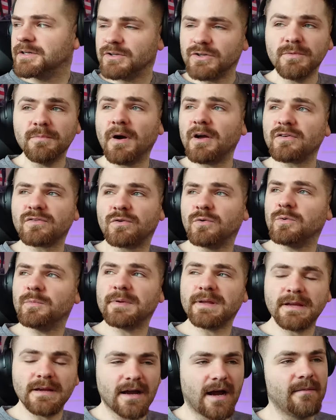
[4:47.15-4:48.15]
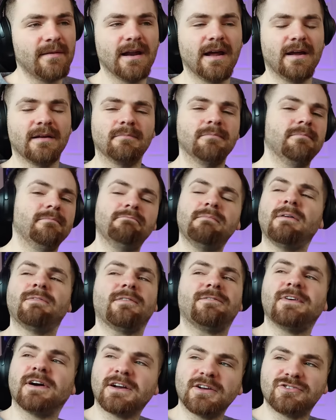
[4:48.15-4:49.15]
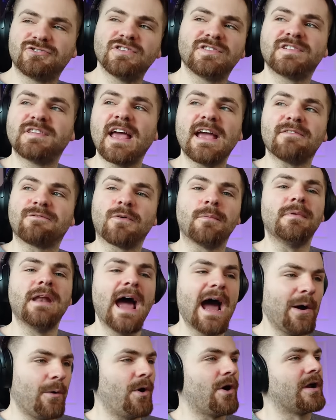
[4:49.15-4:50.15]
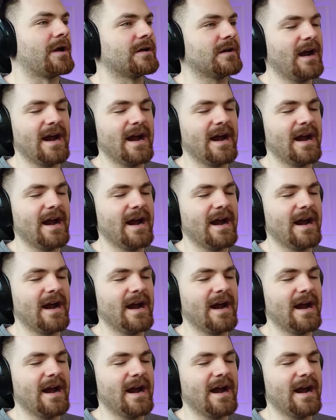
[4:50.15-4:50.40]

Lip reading: you must call me, I'll be like, motherfucker, just say it from now on,